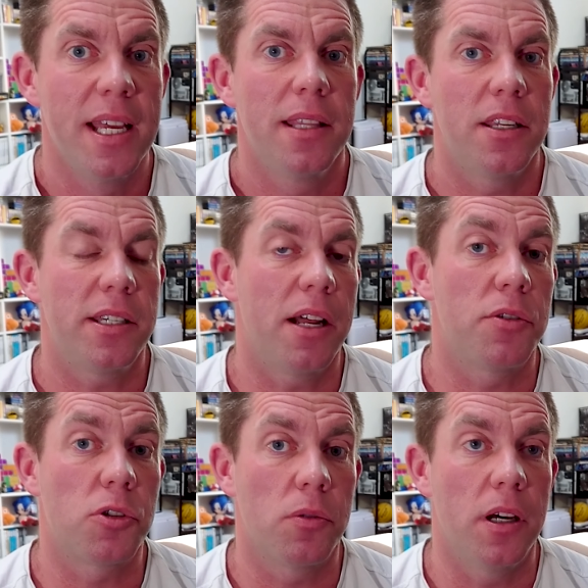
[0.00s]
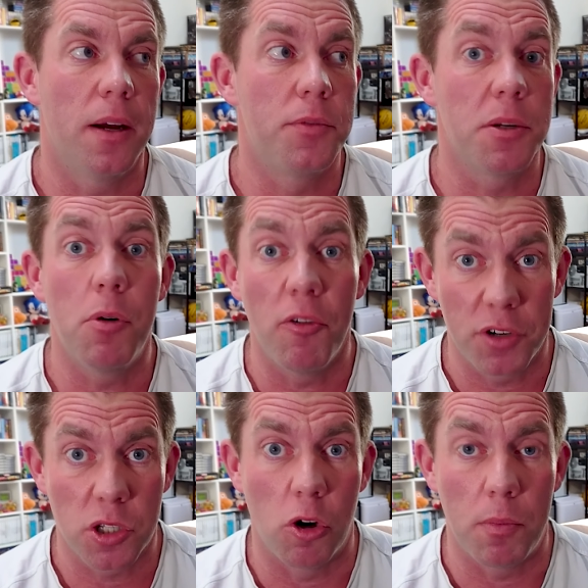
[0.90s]
There's now support for
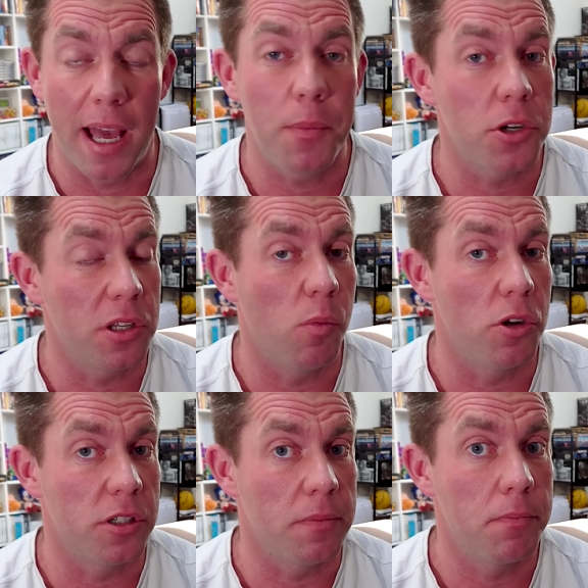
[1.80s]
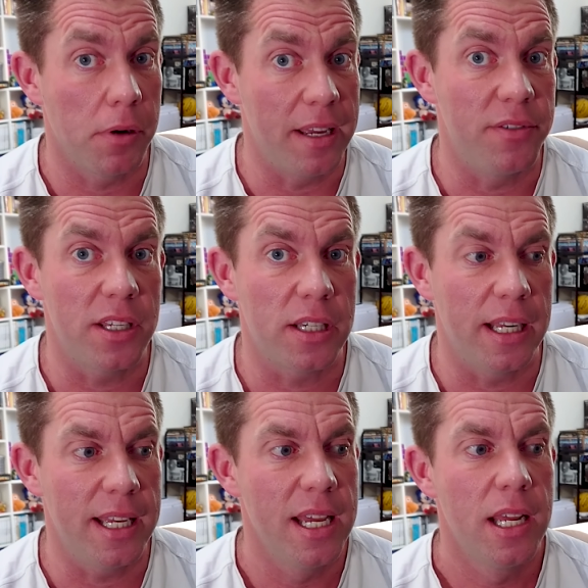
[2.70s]
Stormland, which there wasn't
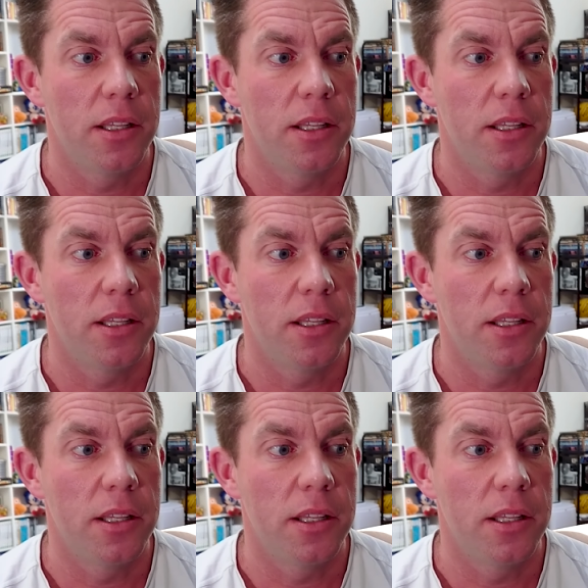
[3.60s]
previously.